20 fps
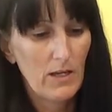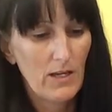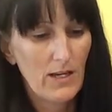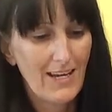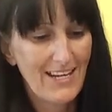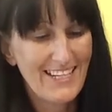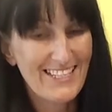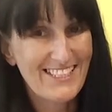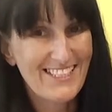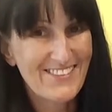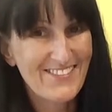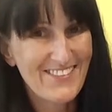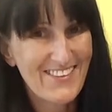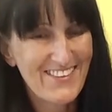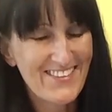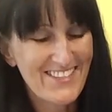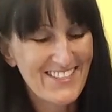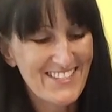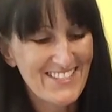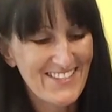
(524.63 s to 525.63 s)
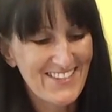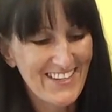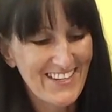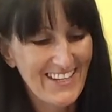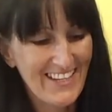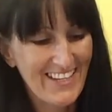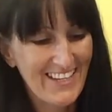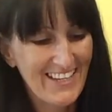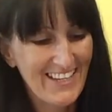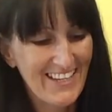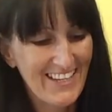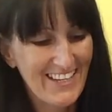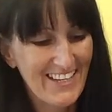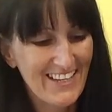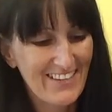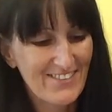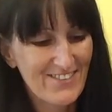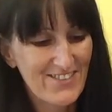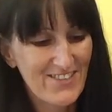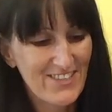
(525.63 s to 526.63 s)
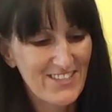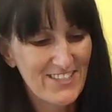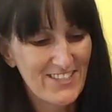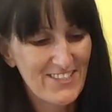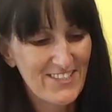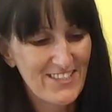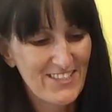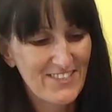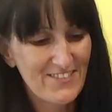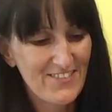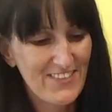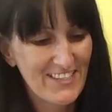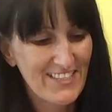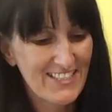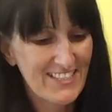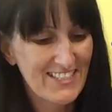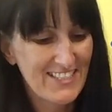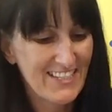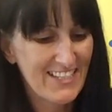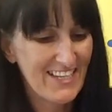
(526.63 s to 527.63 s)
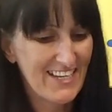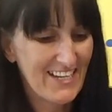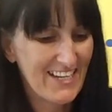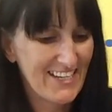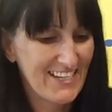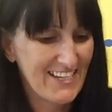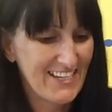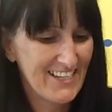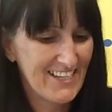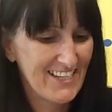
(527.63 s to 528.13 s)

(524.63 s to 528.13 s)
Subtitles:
And it's very tricky. I'm trying to do it as fast as I can.